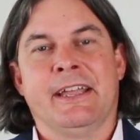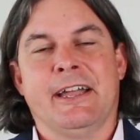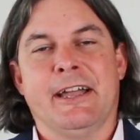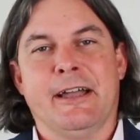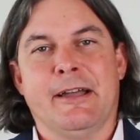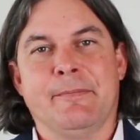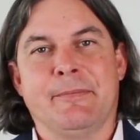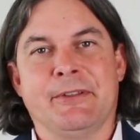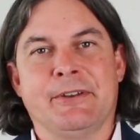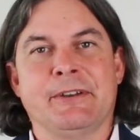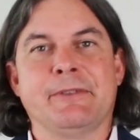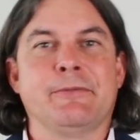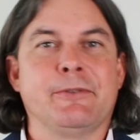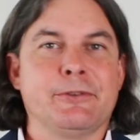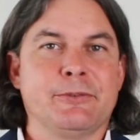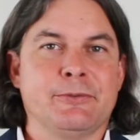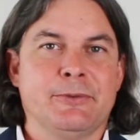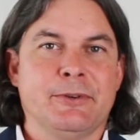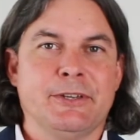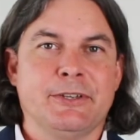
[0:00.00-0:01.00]
Um, the
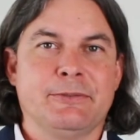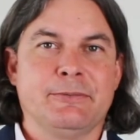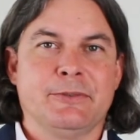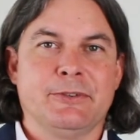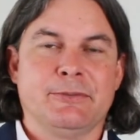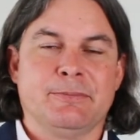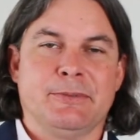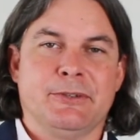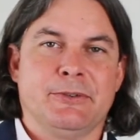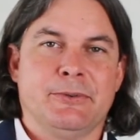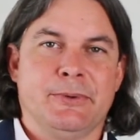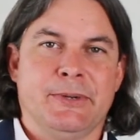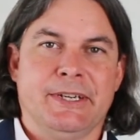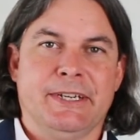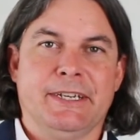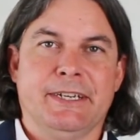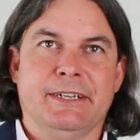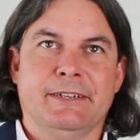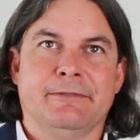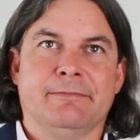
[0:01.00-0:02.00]
difference was was
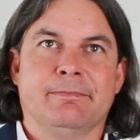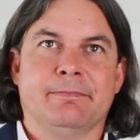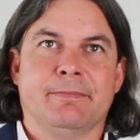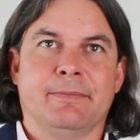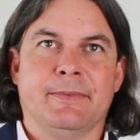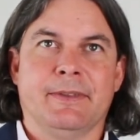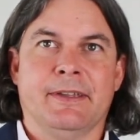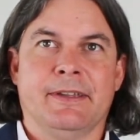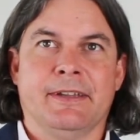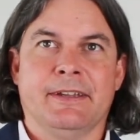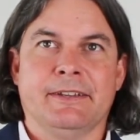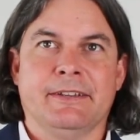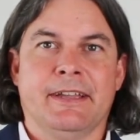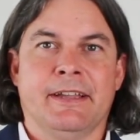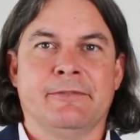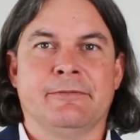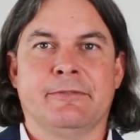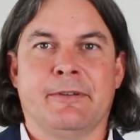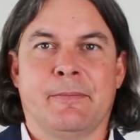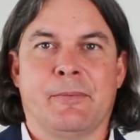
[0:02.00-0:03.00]
between uh,
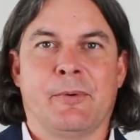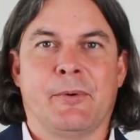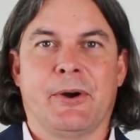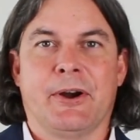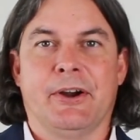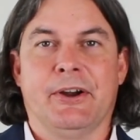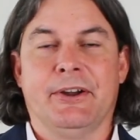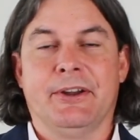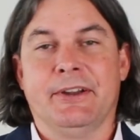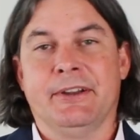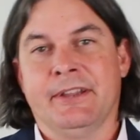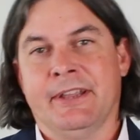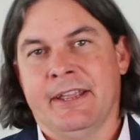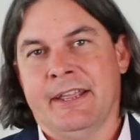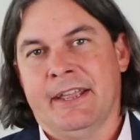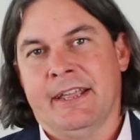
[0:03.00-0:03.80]
February